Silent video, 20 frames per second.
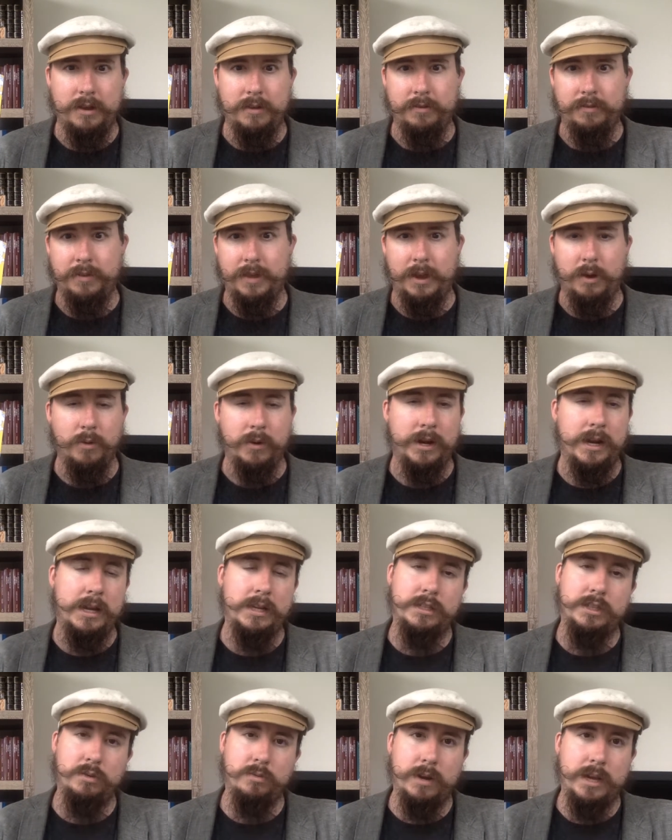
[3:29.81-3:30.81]
They
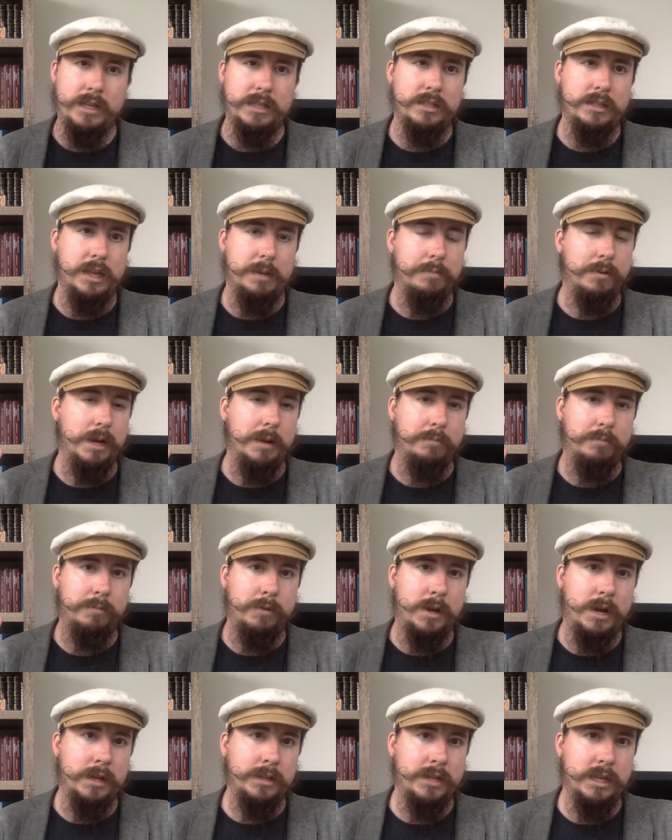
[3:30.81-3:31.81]
organized the race, they put up
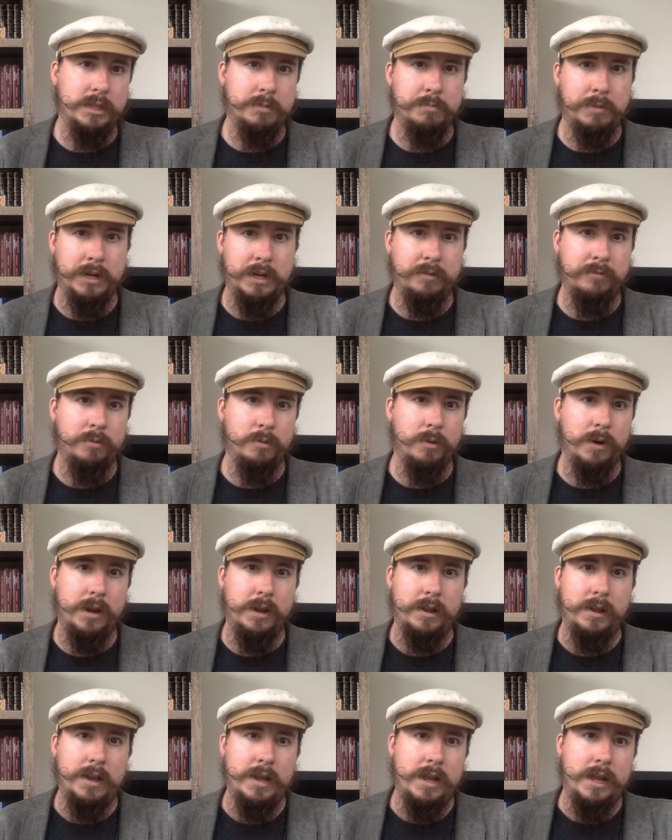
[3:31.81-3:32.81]
contest money for
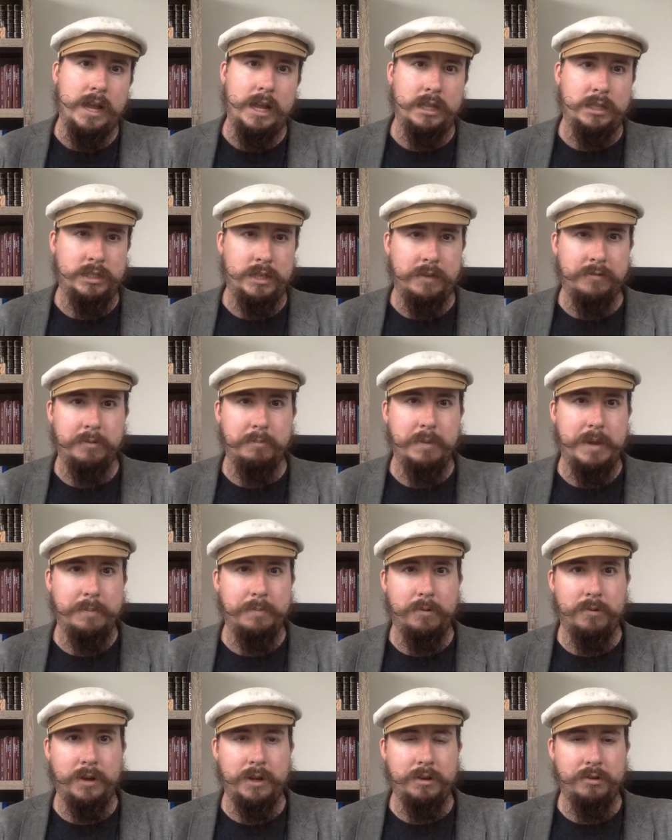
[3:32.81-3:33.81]
it, and 7
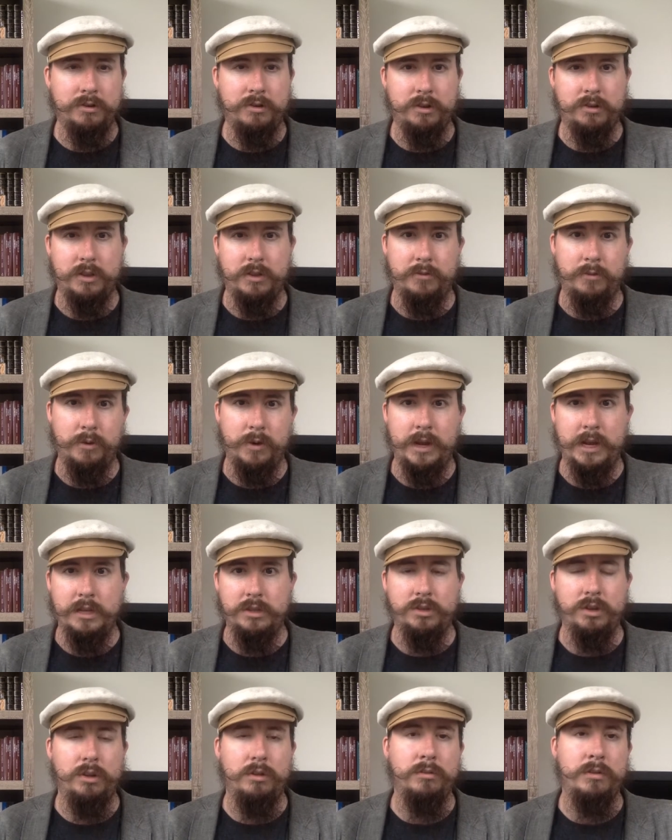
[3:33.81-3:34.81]
people undertook the
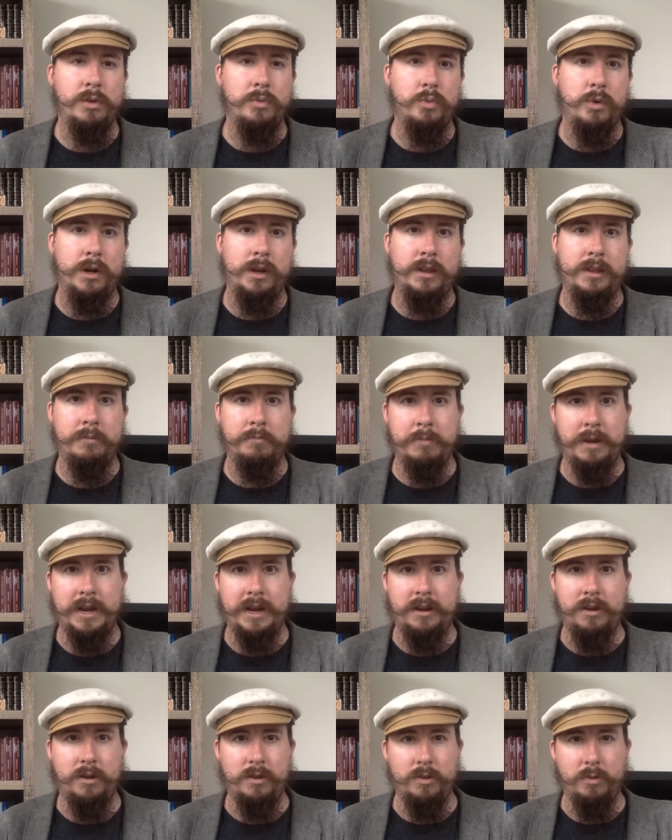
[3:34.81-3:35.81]
voyage. Only 1 of them made
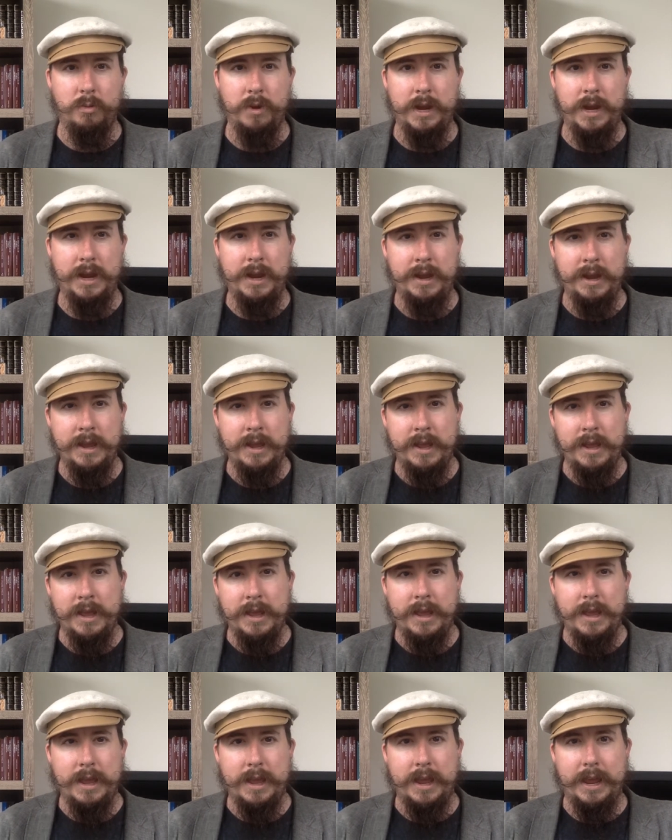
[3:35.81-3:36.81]
it all the way.
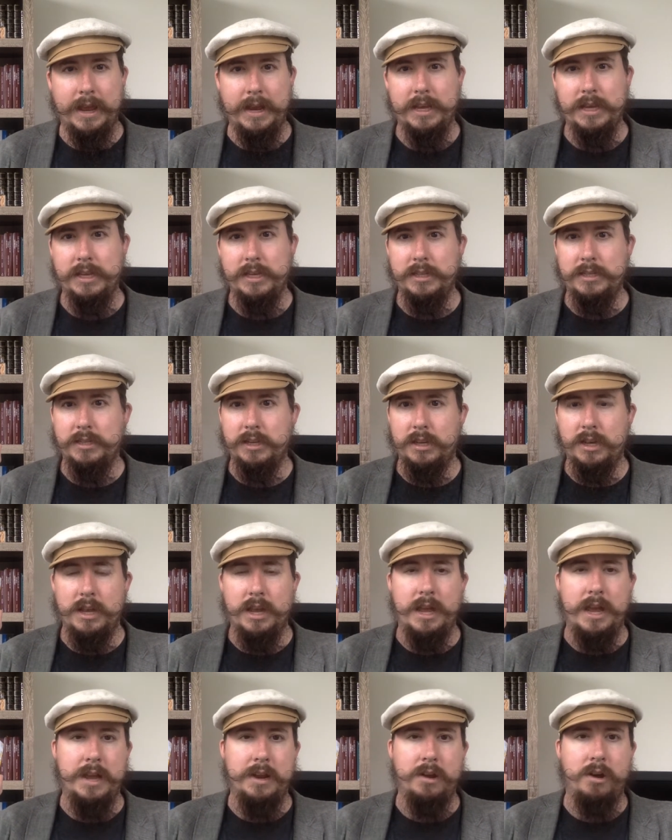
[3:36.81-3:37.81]
It is
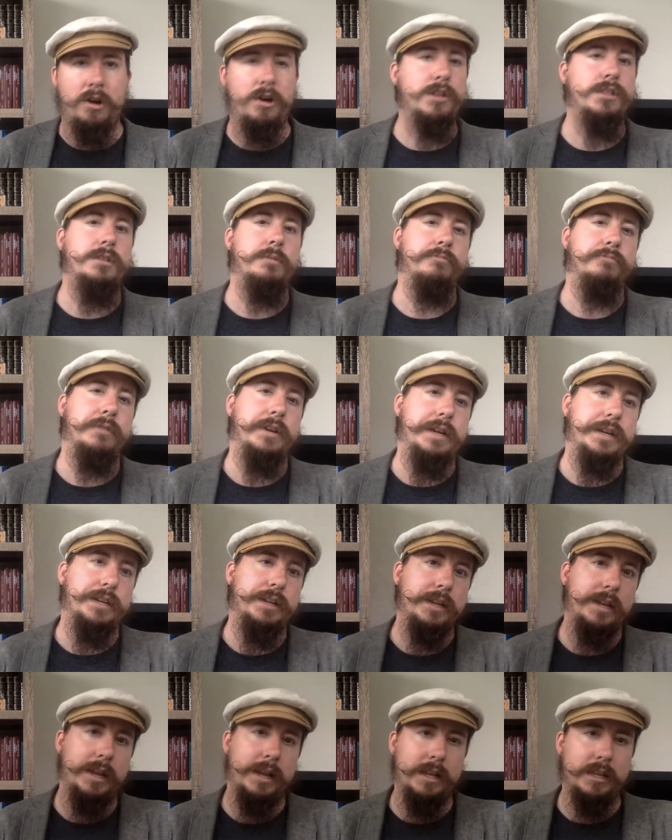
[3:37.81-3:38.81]
an awesome read.
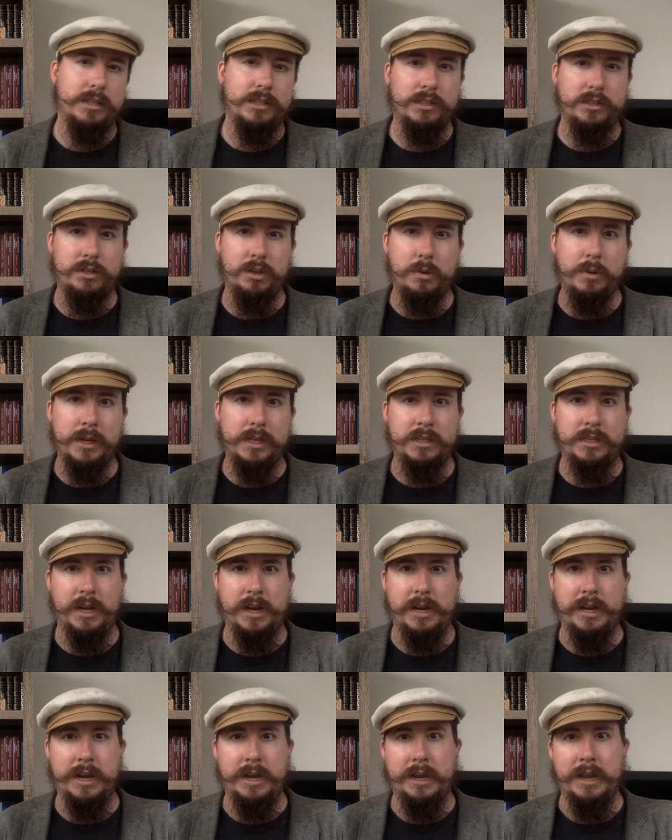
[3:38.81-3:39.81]
It is so
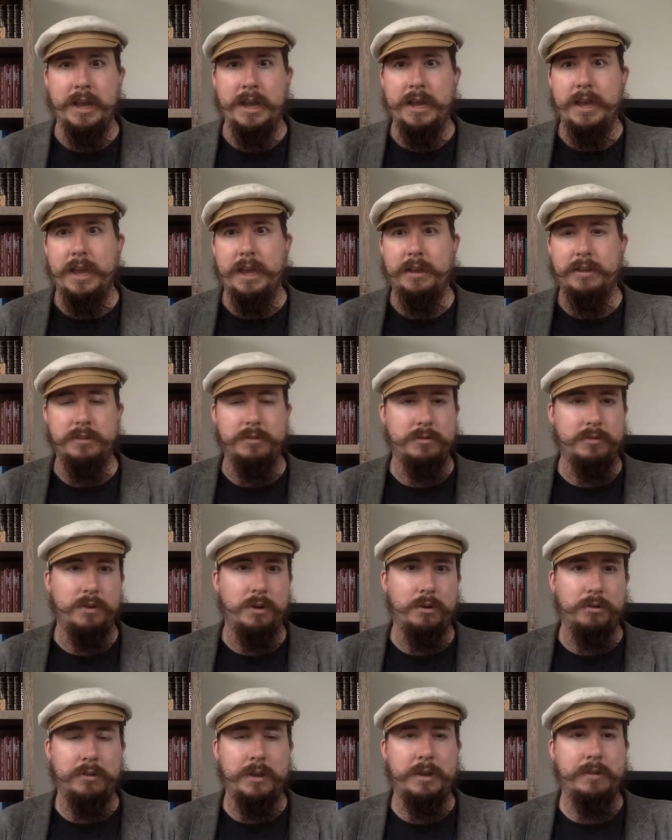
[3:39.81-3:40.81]
exciting. It's
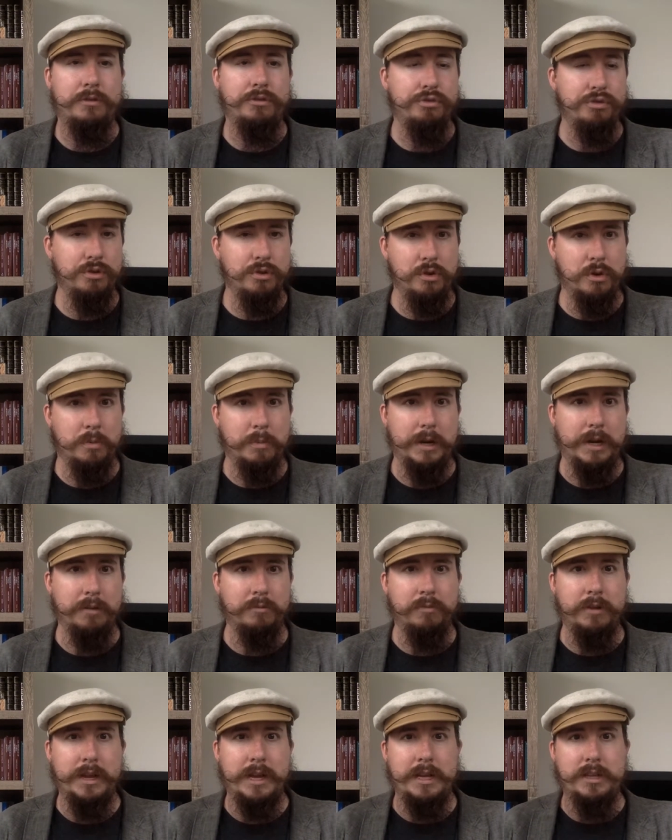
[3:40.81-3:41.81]
totally true, but it
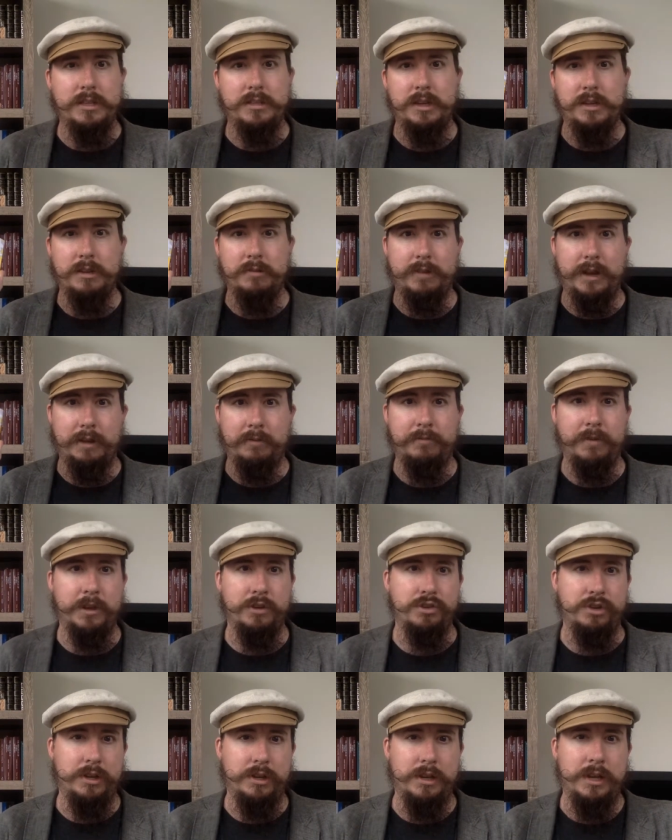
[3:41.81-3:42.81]
reads like
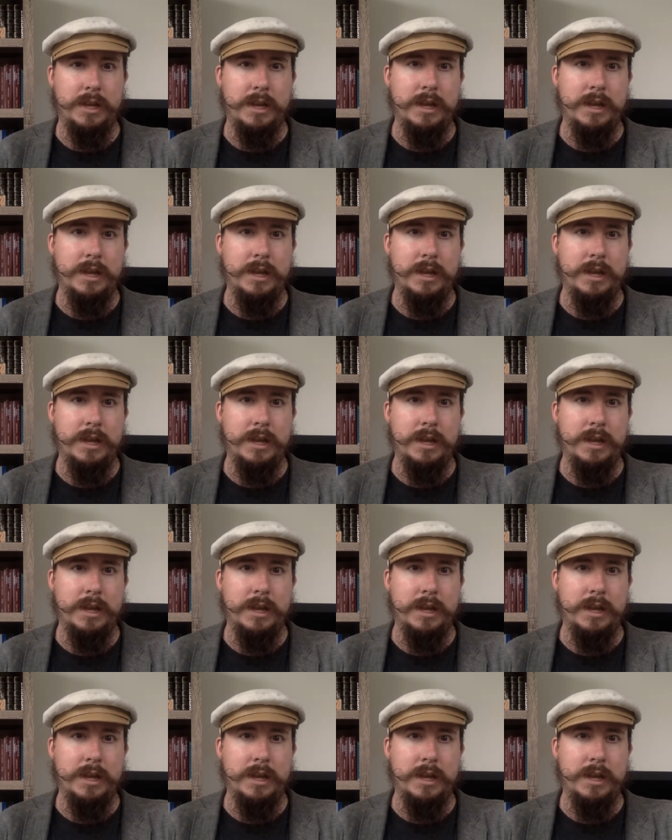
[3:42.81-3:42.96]
fiction.